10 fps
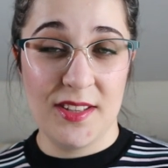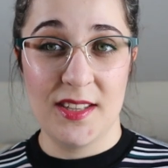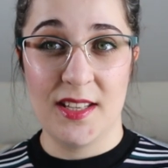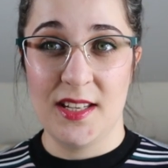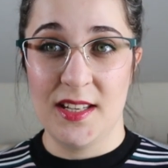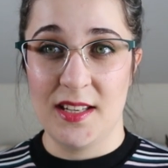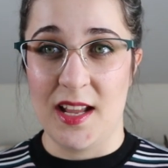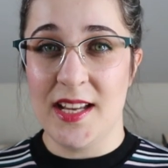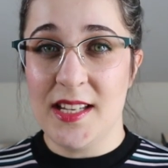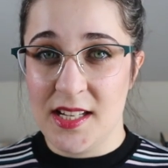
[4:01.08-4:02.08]
in the
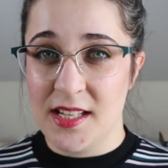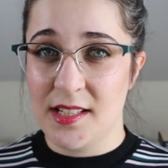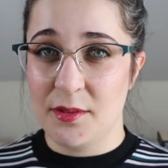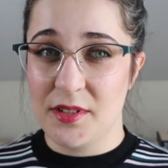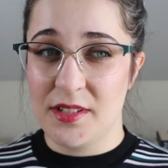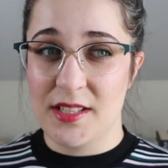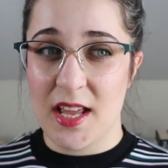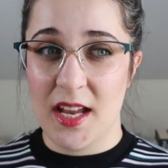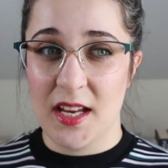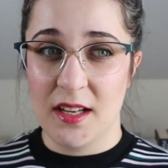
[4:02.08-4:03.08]
90s, I want to
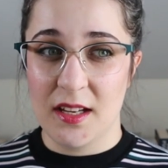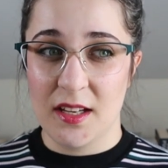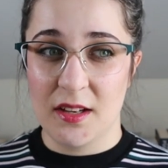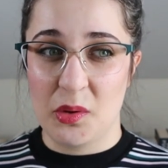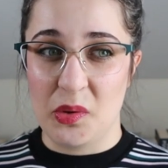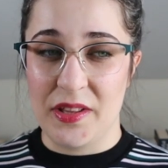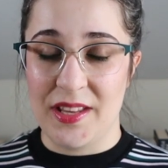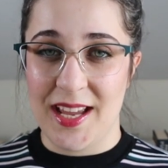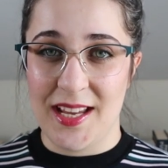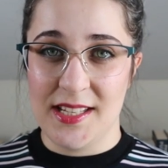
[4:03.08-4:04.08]
say, or in
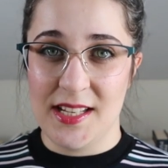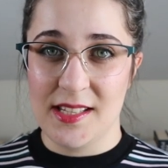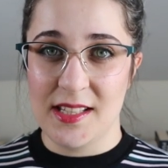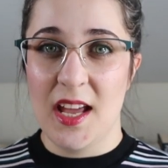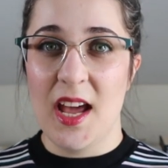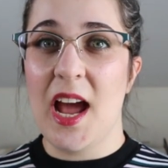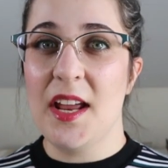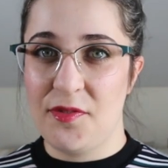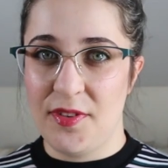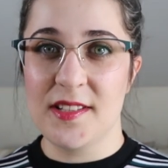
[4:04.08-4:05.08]
the 80s.
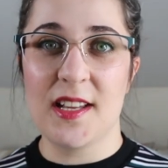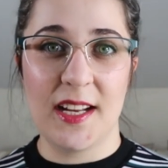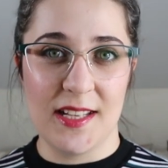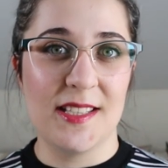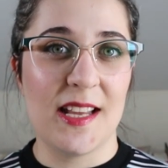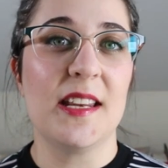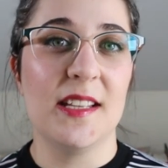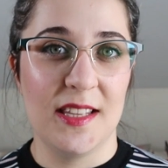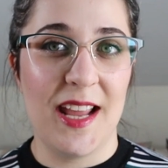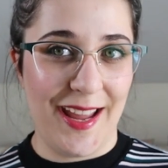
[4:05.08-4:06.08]
It feels like it's set
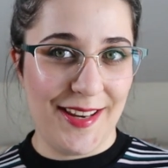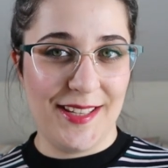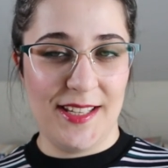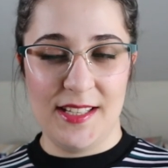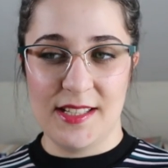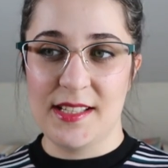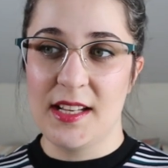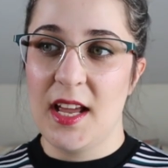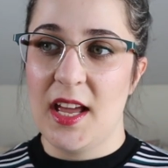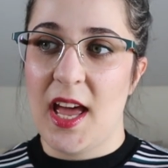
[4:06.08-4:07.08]
in the 80s,
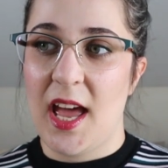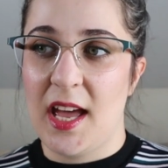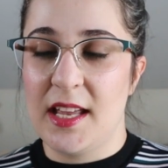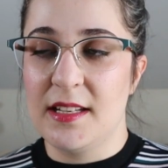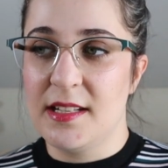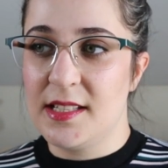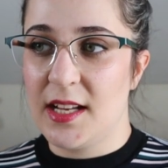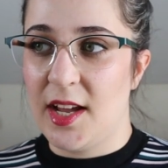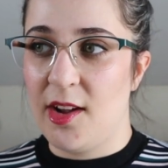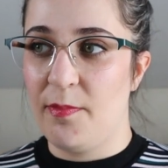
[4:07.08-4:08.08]
and
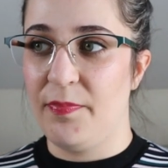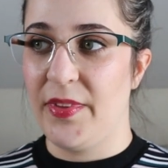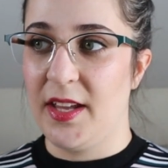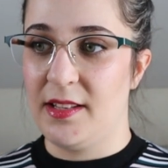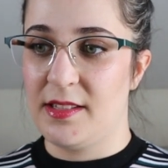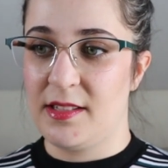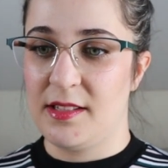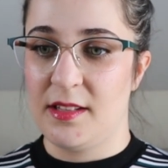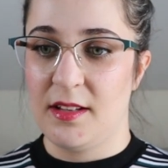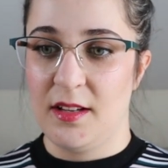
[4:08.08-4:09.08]

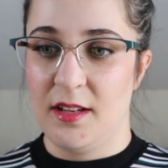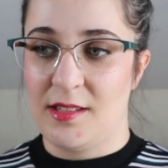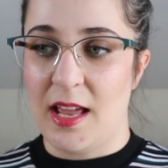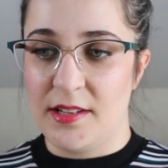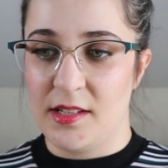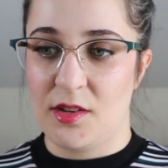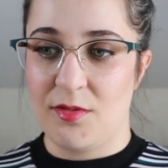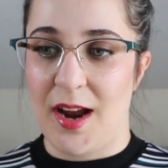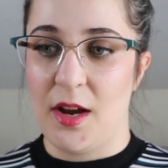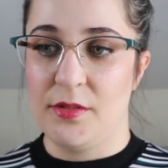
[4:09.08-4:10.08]
it's centers
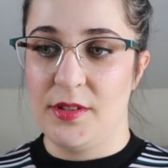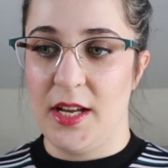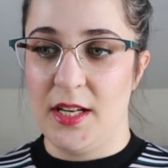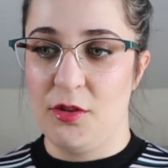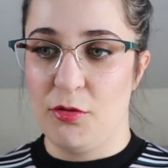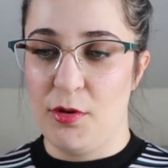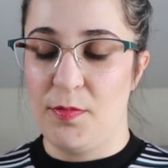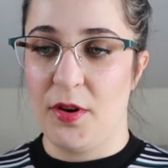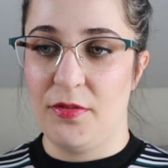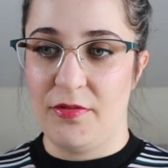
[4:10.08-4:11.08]
around a group
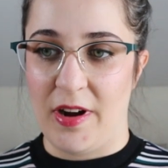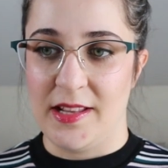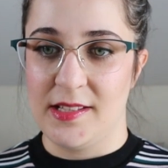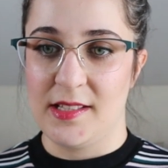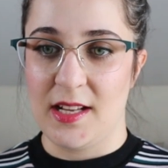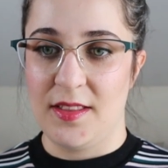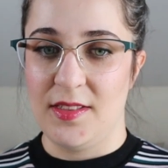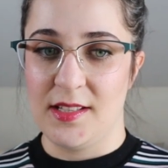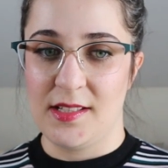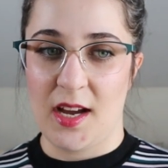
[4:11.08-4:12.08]
of friends at
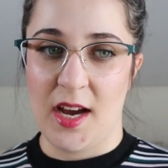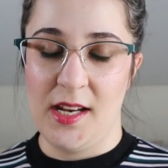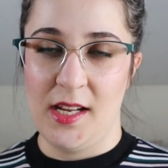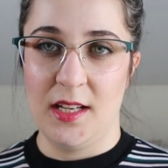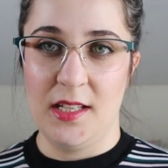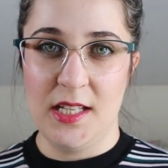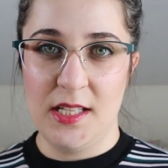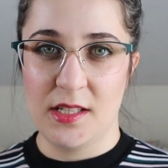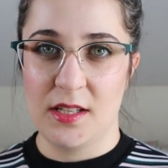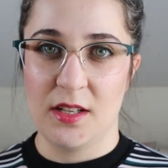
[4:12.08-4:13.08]
this tiny
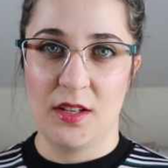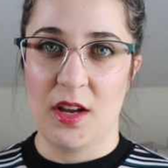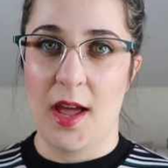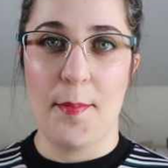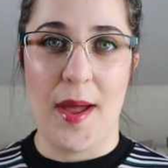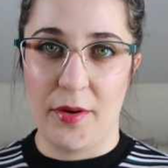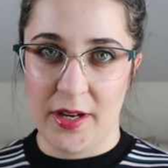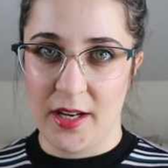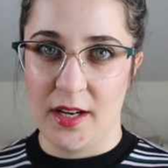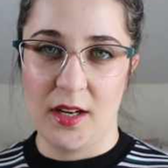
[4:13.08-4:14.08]
elite
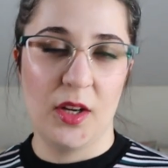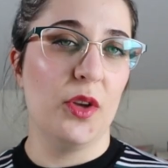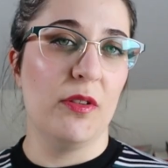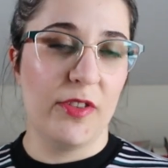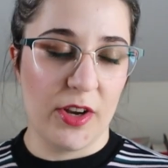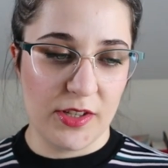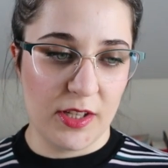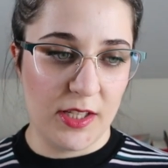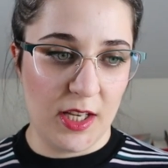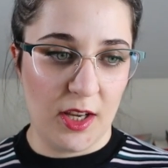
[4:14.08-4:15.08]
American
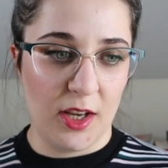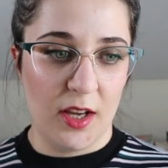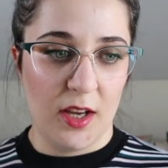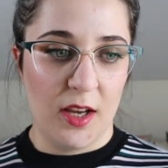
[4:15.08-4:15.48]
university.